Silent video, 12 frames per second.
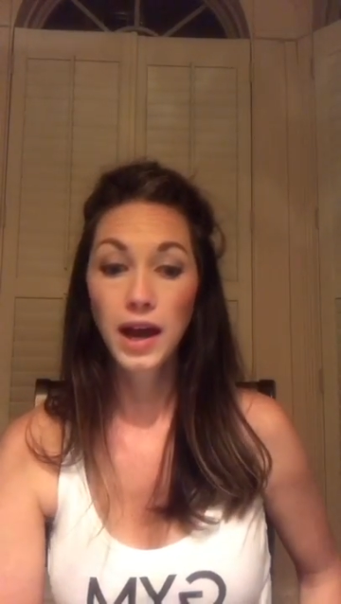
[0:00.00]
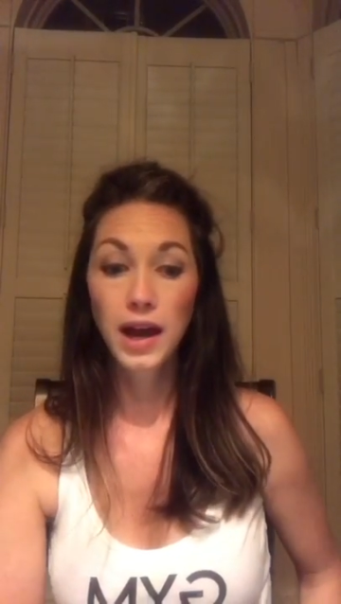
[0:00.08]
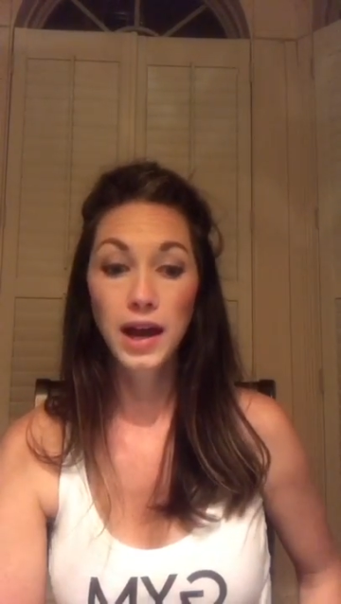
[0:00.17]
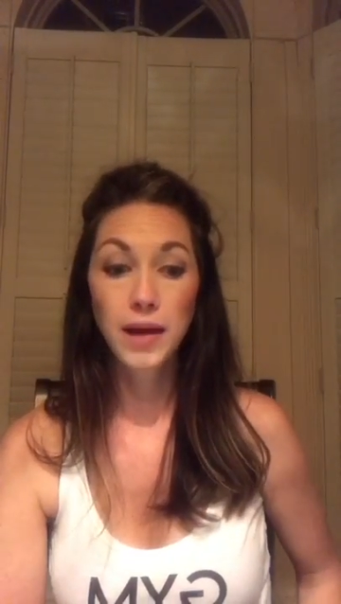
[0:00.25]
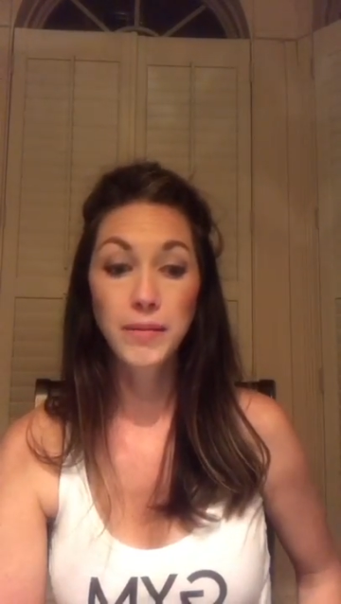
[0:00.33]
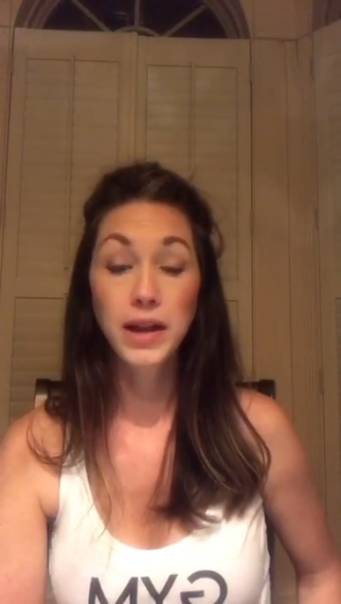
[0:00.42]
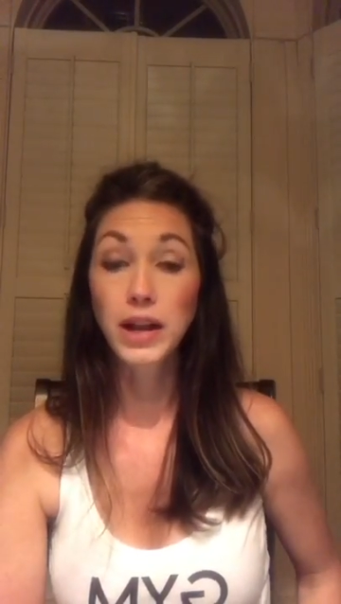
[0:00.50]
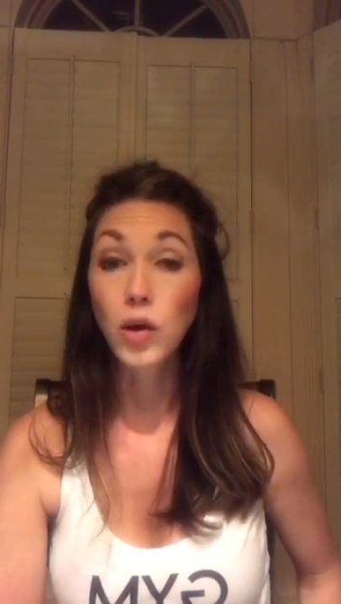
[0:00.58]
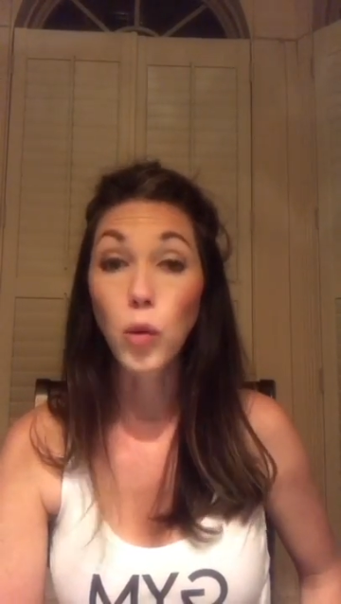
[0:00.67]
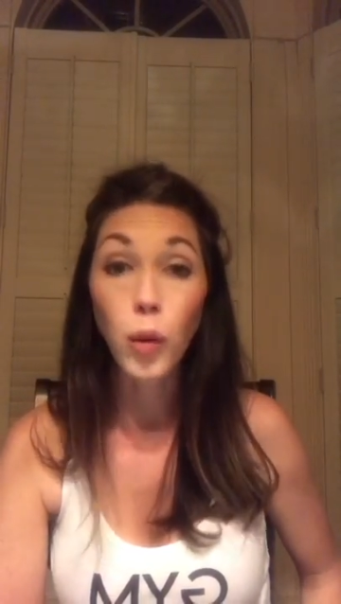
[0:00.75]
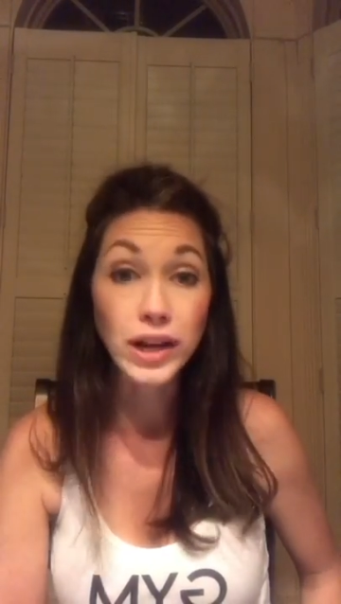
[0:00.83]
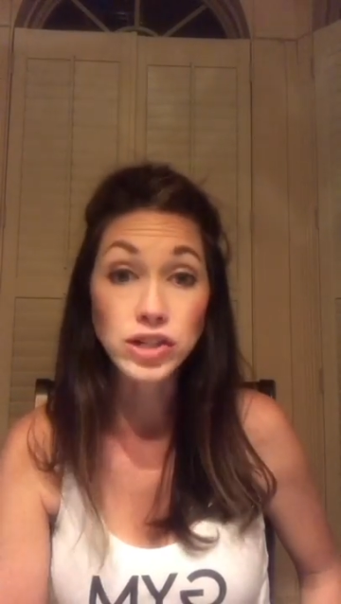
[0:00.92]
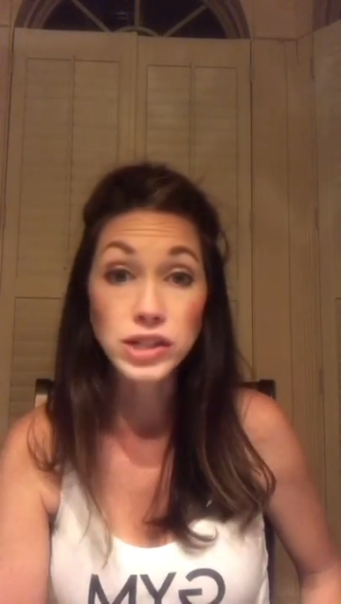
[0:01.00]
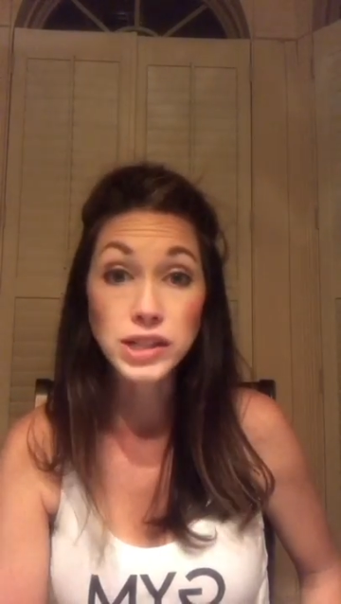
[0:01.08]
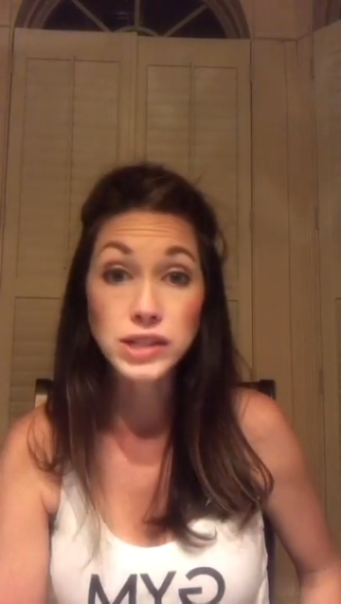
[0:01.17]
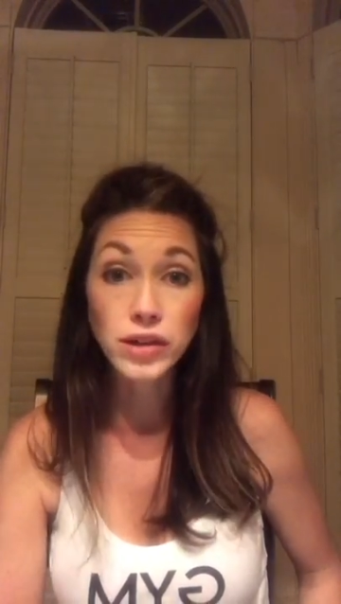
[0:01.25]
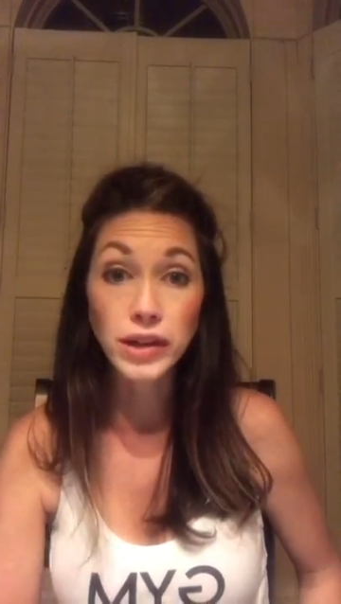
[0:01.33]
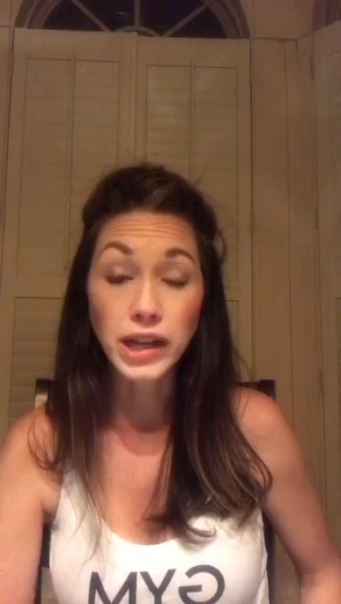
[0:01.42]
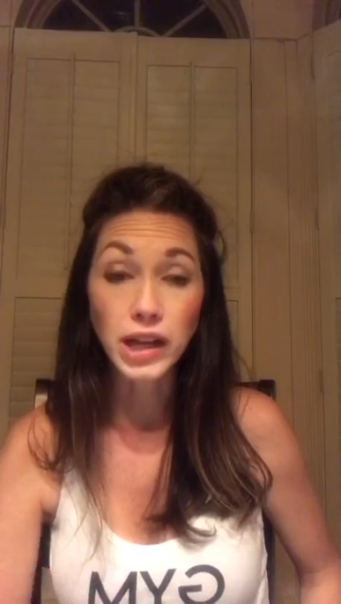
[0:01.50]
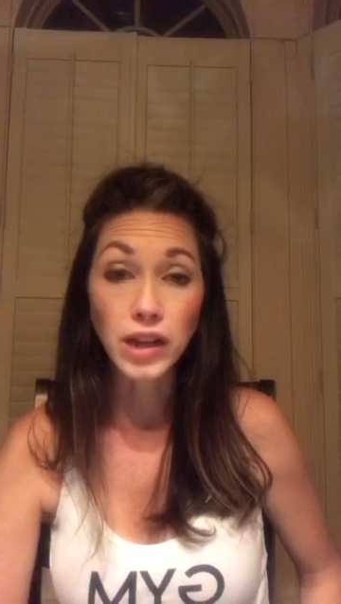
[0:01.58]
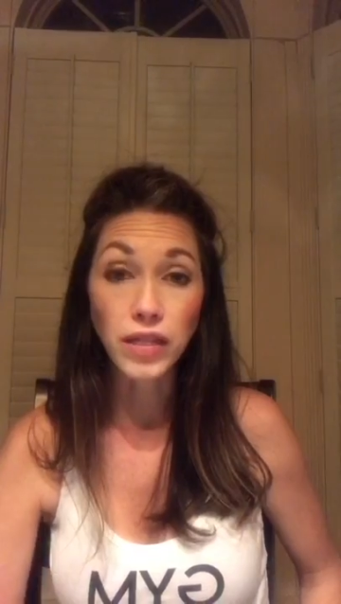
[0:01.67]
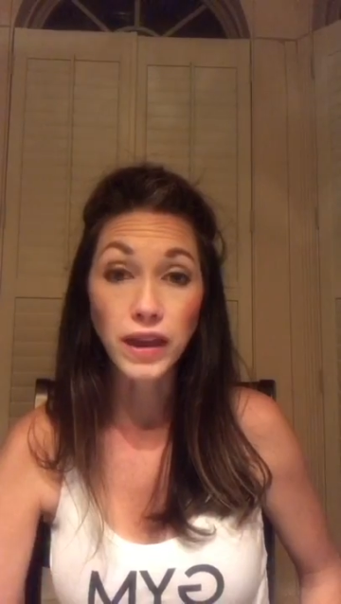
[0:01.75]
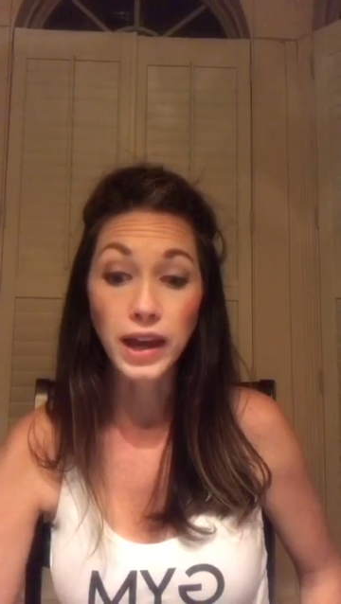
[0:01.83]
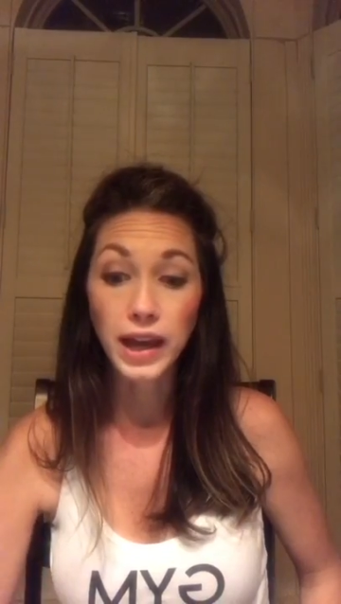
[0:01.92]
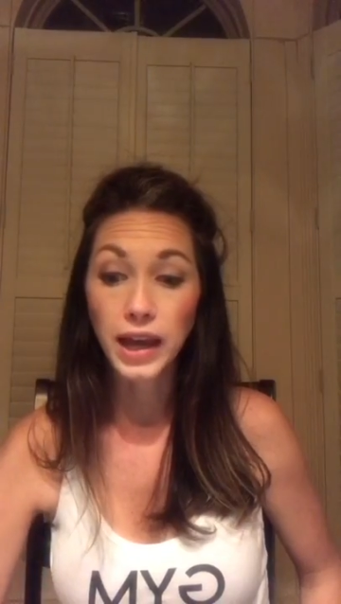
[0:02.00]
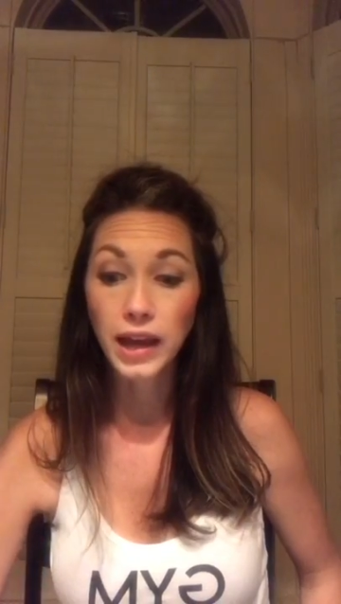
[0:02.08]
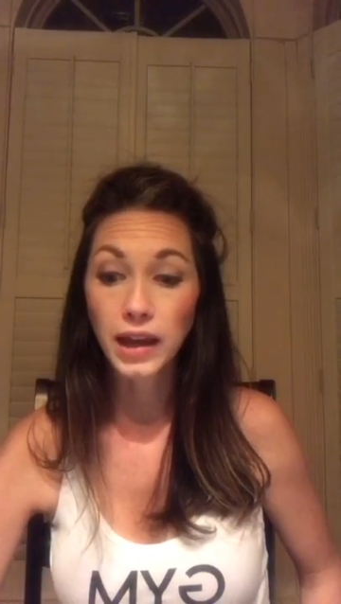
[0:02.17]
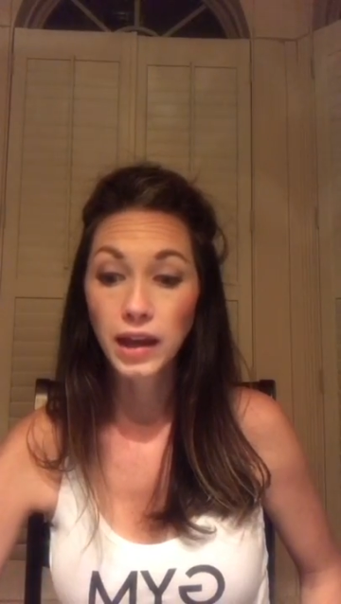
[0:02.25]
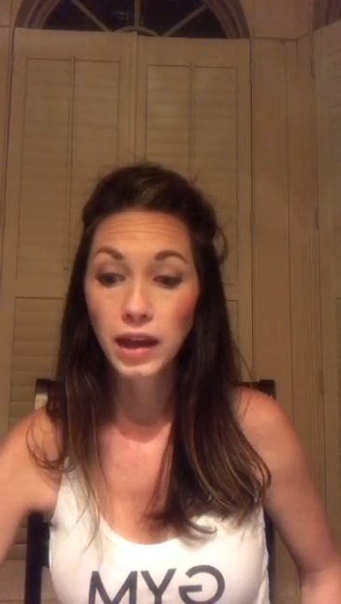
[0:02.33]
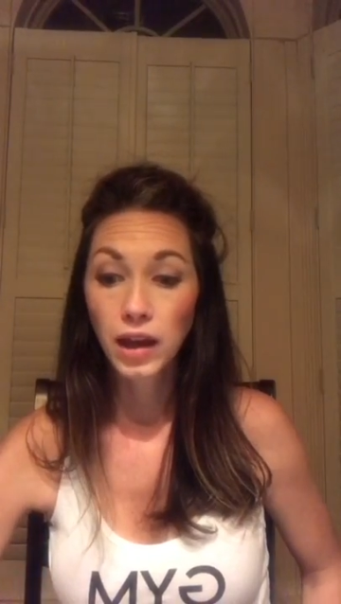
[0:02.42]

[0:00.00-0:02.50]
Any questions on anything?